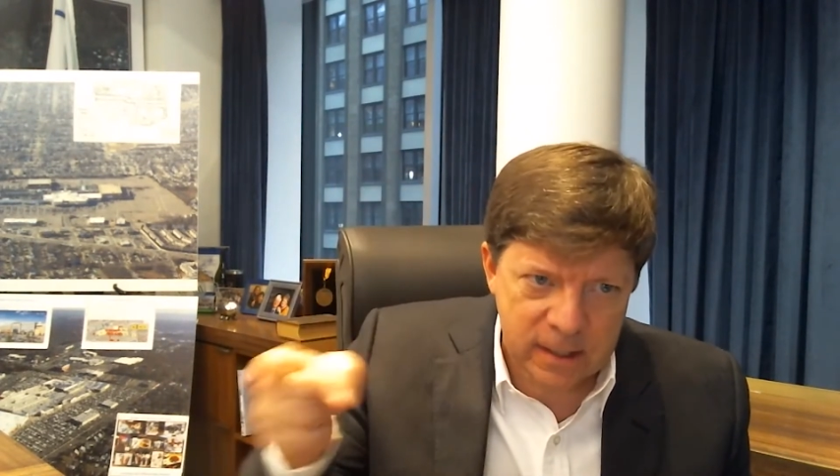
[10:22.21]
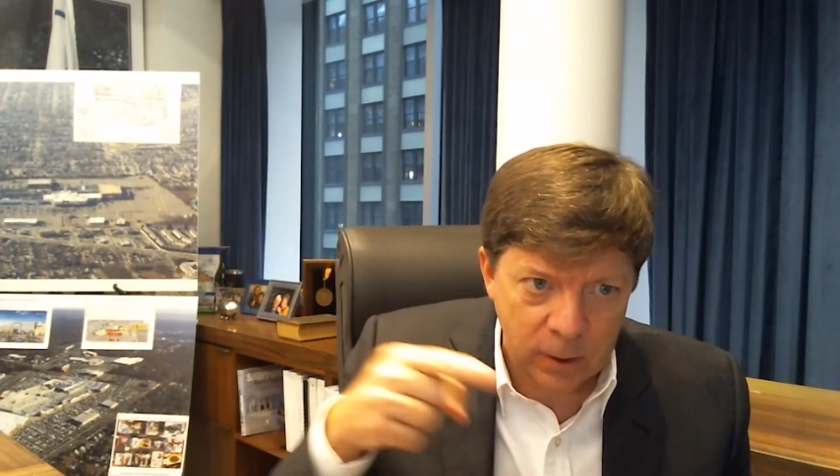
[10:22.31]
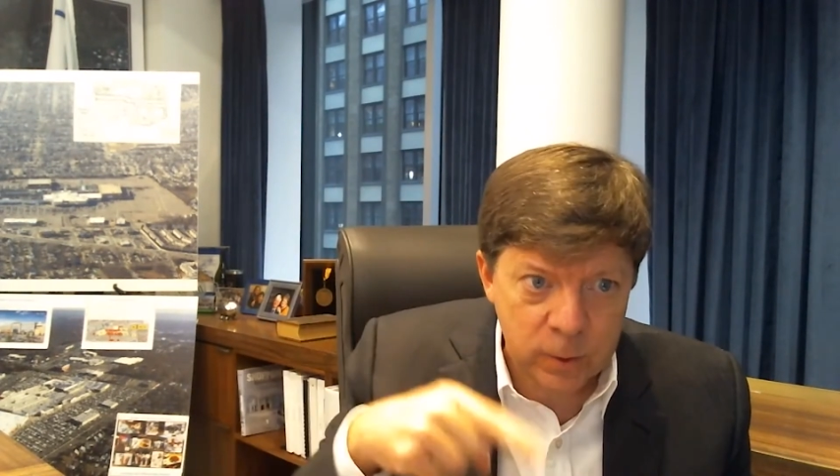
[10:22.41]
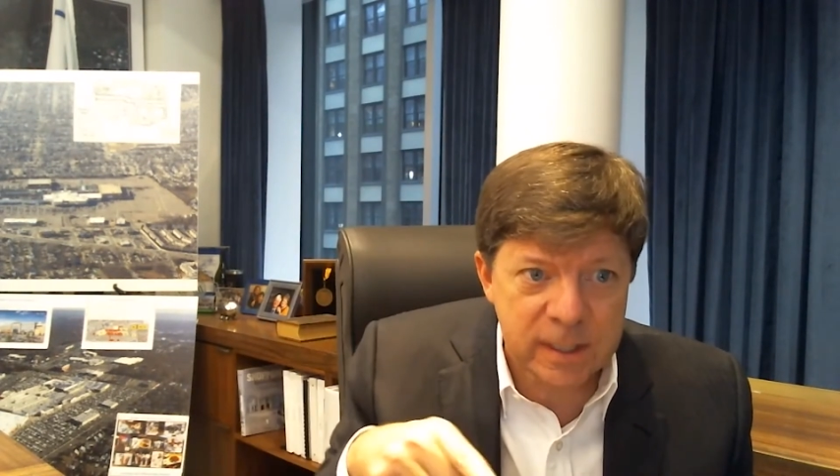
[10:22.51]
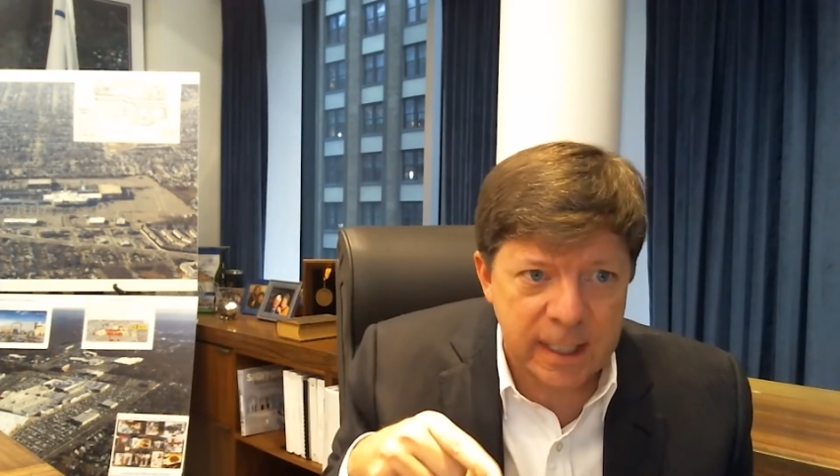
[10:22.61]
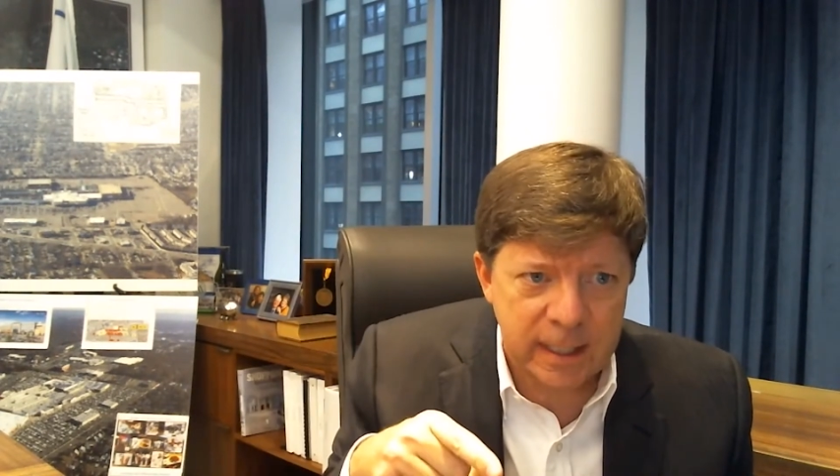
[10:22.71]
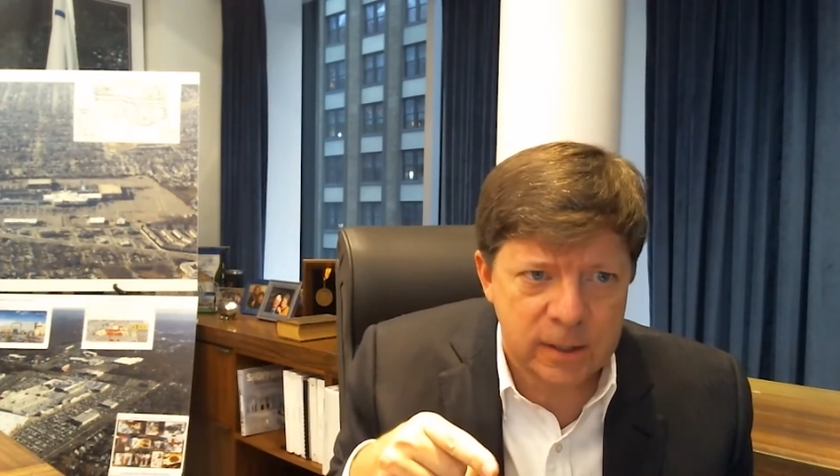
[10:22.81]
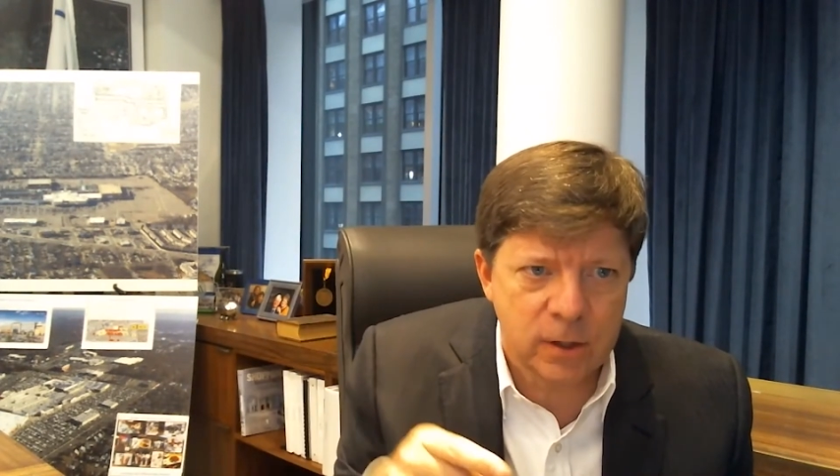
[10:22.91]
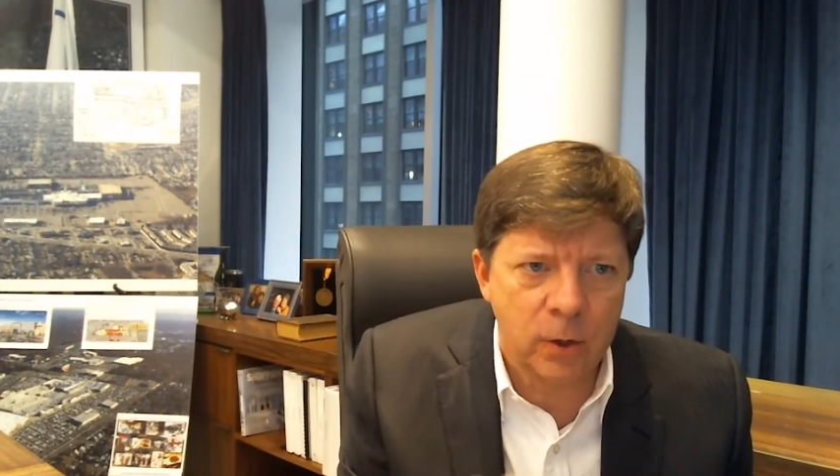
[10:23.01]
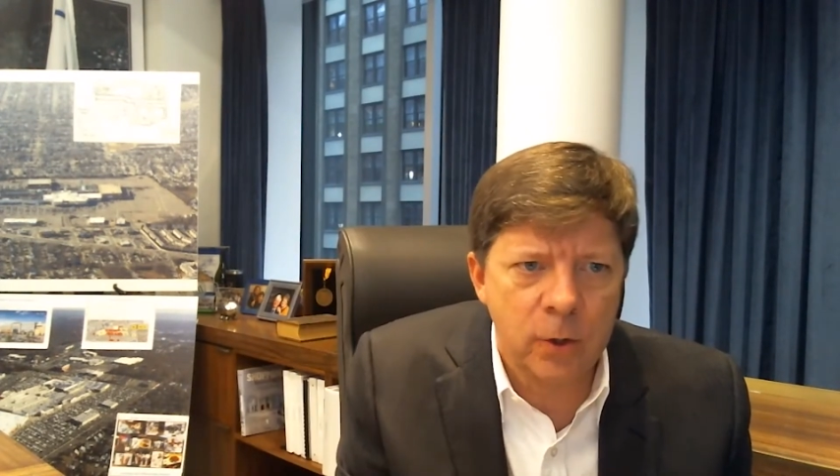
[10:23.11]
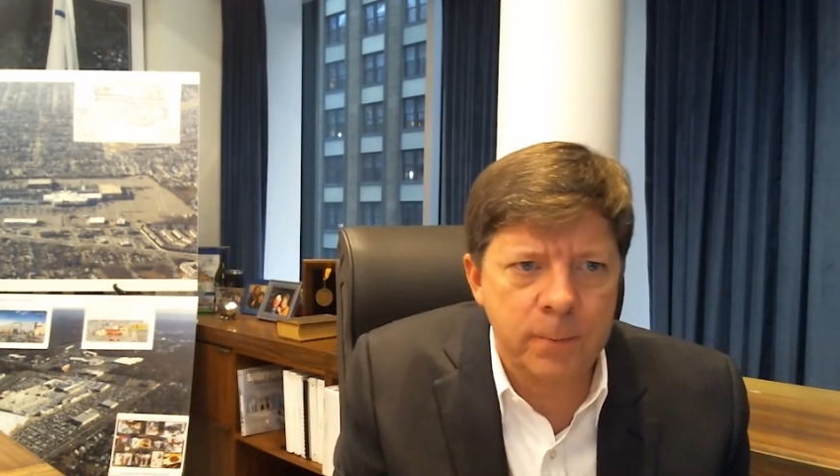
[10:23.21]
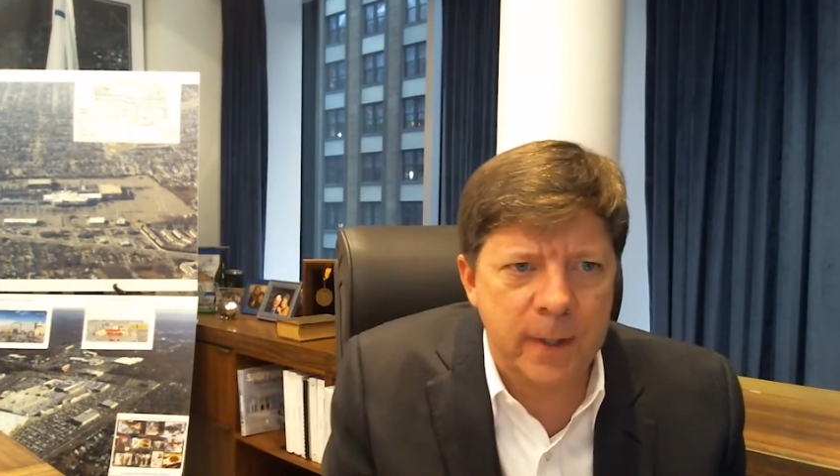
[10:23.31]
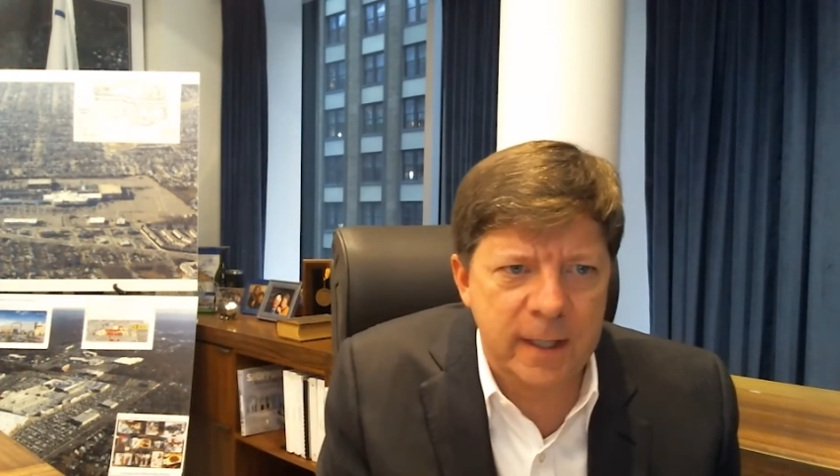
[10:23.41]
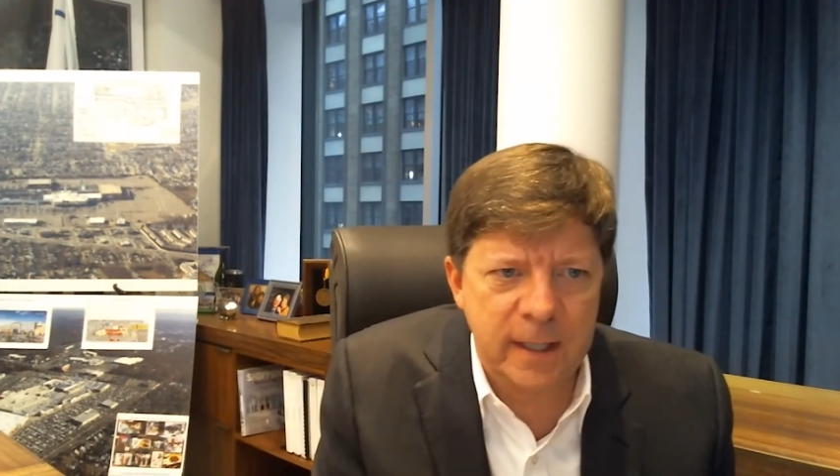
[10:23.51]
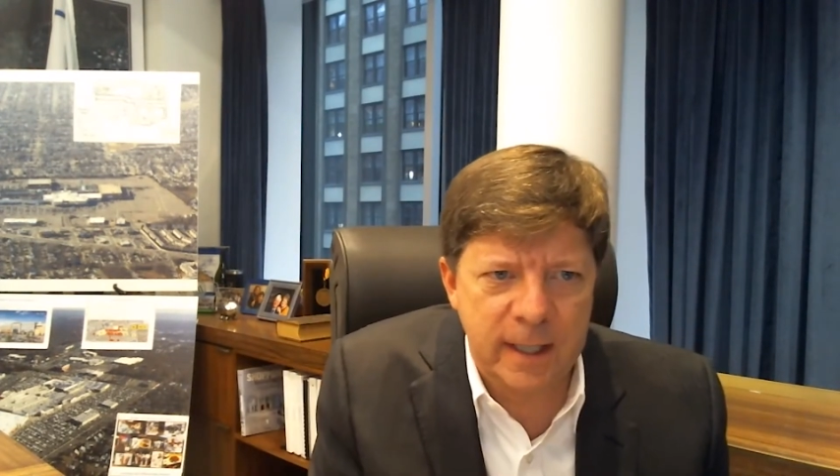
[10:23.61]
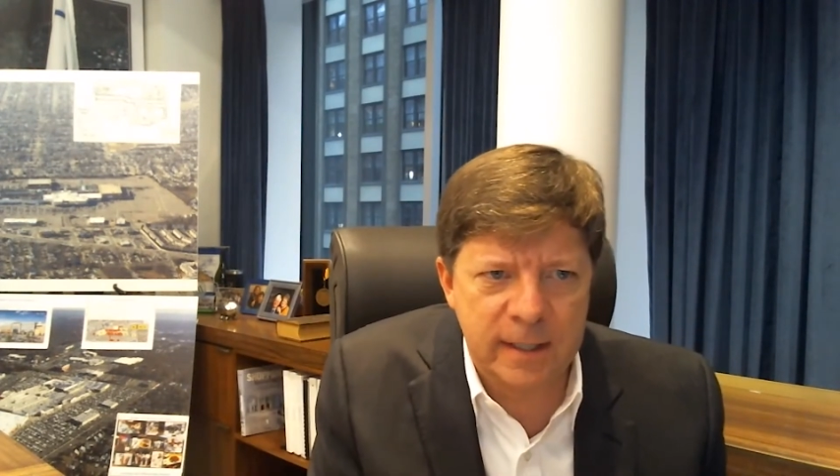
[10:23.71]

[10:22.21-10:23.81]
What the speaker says: those tenants open,